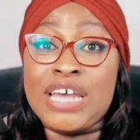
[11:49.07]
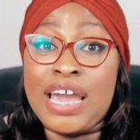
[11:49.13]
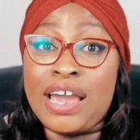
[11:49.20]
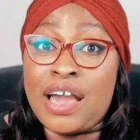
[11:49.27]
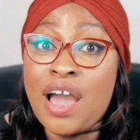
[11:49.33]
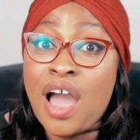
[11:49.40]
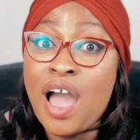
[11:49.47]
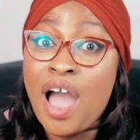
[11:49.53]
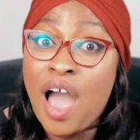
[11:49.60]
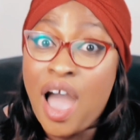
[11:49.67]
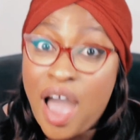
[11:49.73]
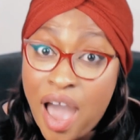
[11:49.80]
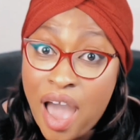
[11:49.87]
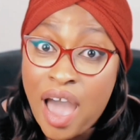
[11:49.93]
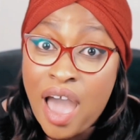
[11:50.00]
like,
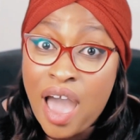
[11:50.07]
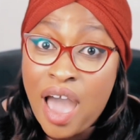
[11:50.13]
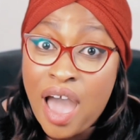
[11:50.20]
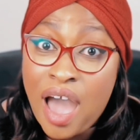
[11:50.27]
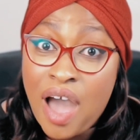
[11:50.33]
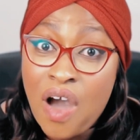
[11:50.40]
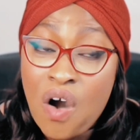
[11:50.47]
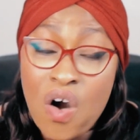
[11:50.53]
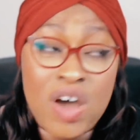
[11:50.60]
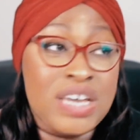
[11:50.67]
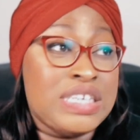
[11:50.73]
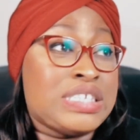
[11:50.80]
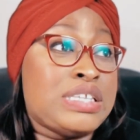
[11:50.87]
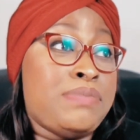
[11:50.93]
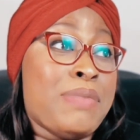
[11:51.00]

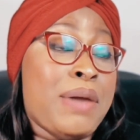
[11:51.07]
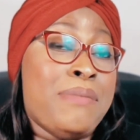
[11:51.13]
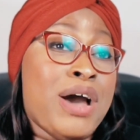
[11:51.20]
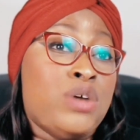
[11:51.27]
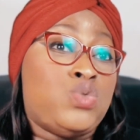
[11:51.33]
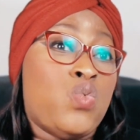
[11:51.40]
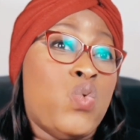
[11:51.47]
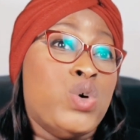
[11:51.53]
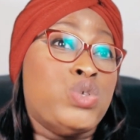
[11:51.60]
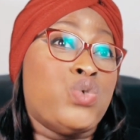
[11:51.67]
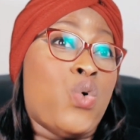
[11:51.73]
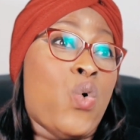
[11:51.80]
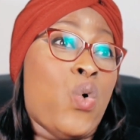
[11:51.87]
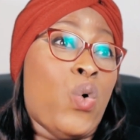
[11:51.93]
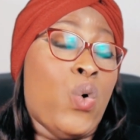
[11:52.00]
honestly, my mouth was
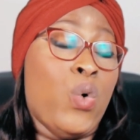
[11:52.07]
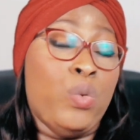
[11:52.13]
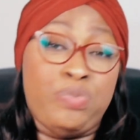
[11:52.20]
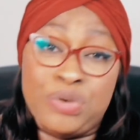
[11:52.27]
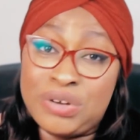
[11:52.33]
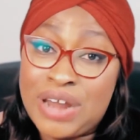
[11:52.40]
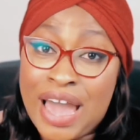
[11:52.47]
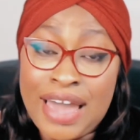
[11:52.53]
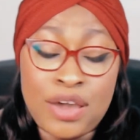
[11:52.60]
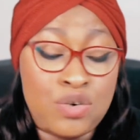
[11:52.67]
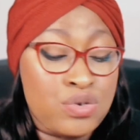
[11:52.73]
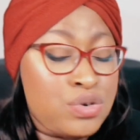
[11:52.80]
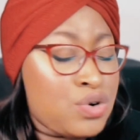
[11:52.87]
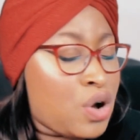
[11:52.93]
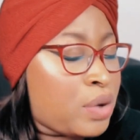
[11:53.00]
open. I
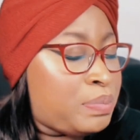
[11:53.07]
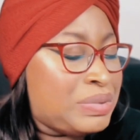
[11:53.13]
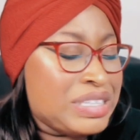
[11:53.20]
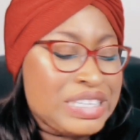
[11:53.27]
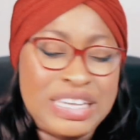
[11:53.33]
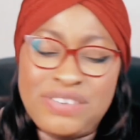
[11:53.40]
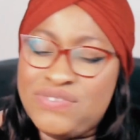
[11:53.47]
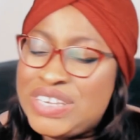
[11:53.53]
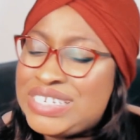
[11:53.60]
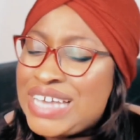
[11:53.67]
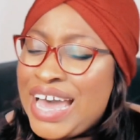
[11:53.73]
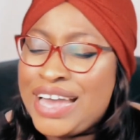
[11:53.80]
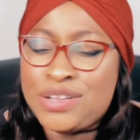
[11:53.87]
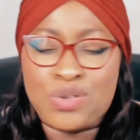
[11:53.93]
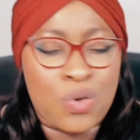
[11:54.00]
could not believe it
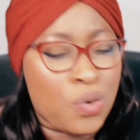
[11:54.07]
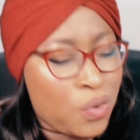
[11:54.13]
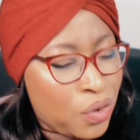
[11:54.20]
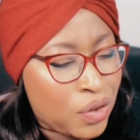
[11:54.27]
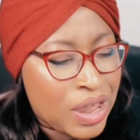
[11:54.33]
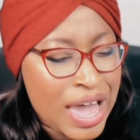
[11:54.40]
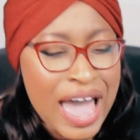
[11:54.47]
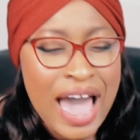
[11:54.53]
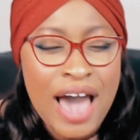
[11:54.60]
at all.